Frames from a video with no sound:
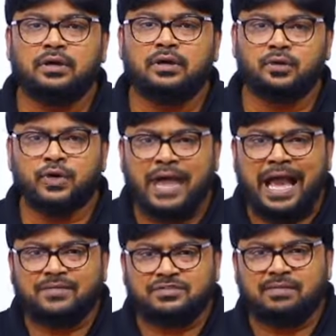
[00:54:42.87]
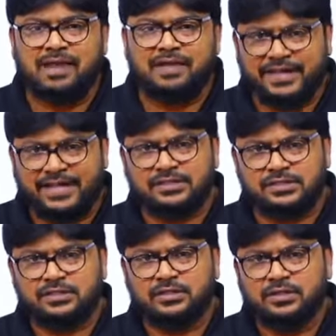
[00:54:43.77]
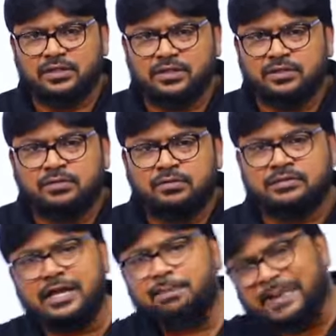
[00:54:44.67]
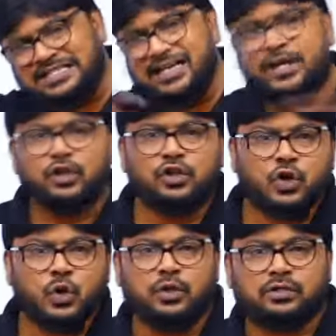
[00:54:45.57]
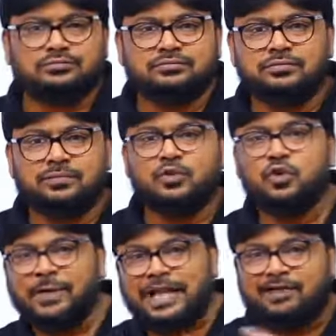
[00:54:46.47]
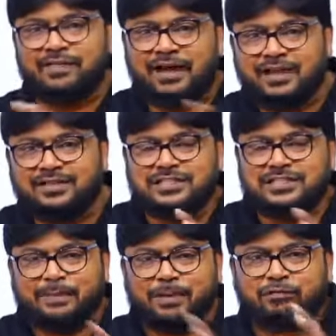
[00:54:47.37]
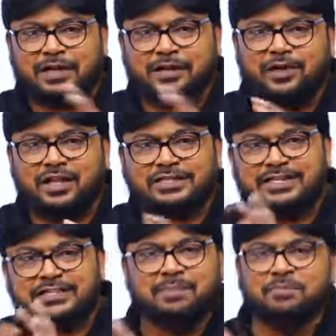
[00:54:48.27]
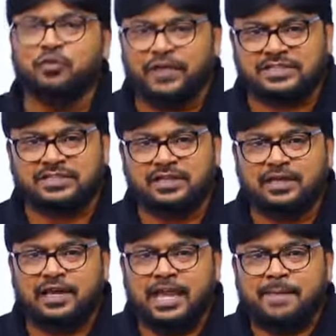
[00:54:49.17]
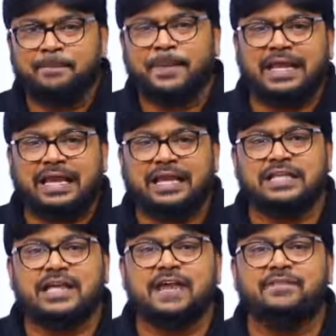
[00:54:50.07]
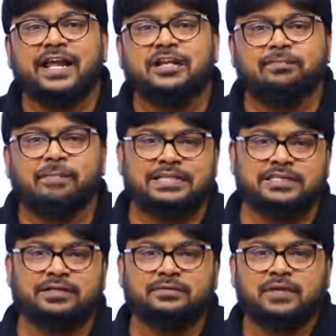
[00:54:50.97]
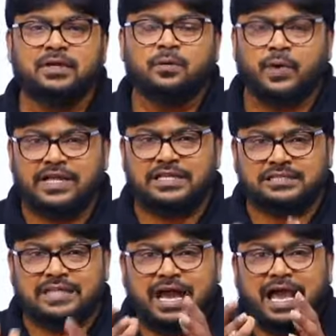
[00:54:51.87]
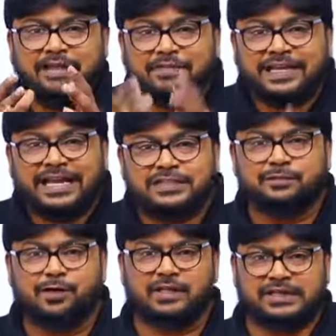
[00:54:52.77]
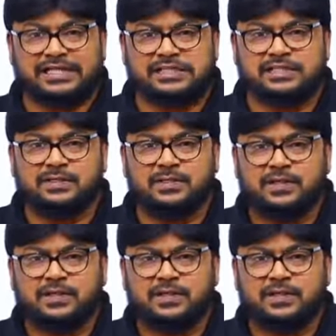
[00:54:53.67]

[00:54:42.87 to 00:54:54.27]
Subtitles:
Do you have some evidence? Then present it to the court. You might have heard this type of terminology in some movies. Empirical is evidence based. What is the evidence for this?